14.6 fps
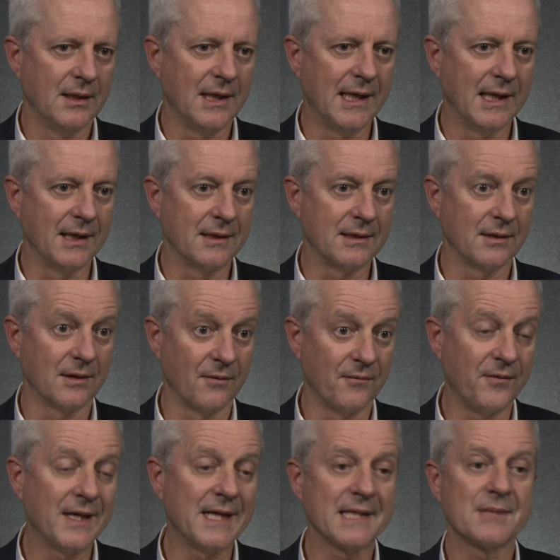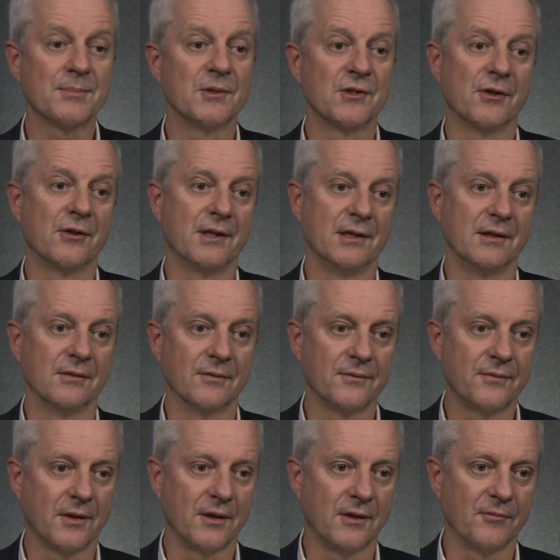And the vast majority
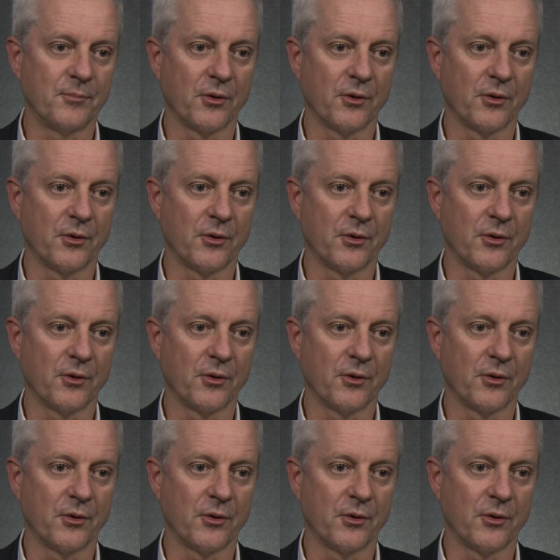of